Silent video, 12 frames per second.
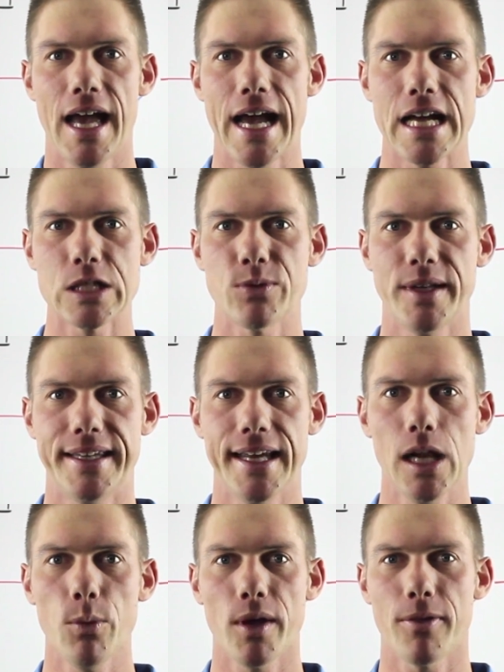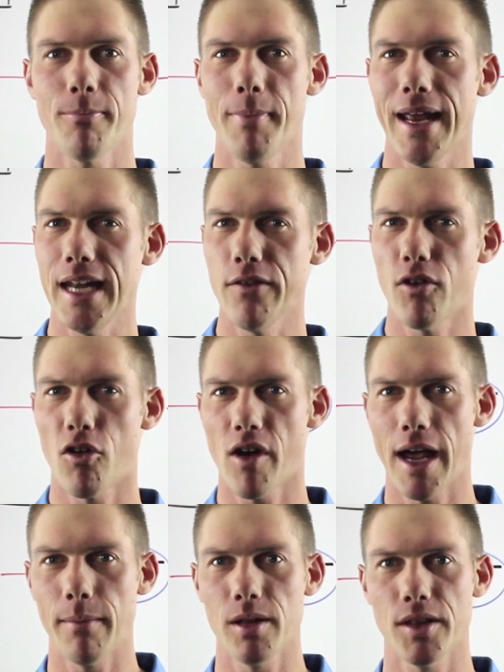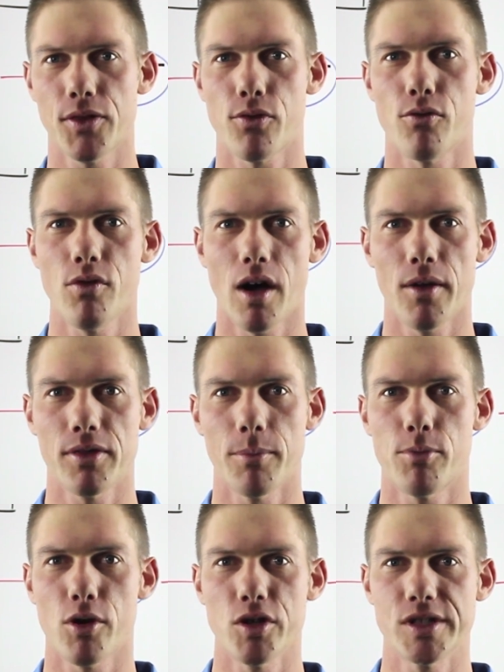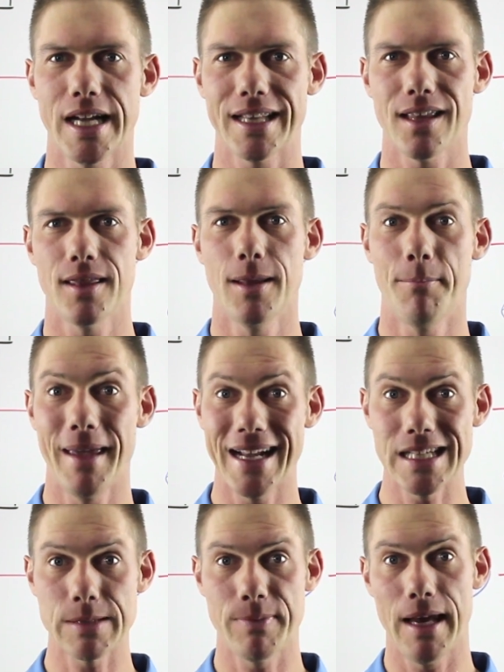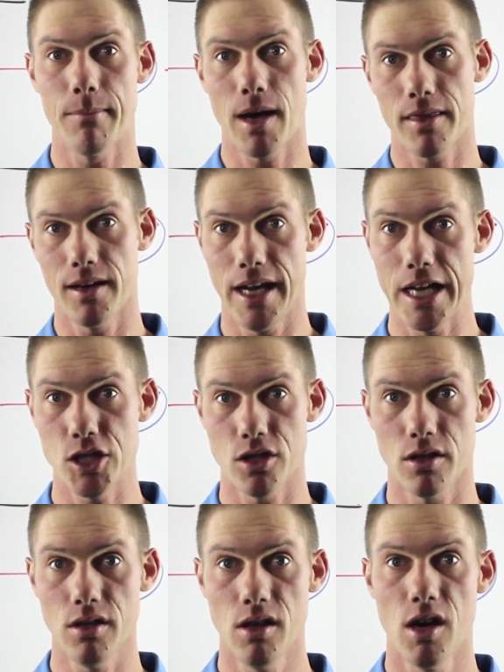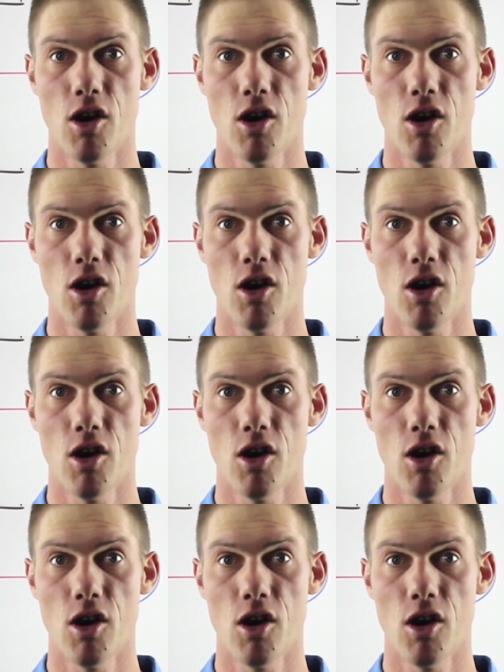As we deal with many variables throughout the project, the biggest being Mother Nature,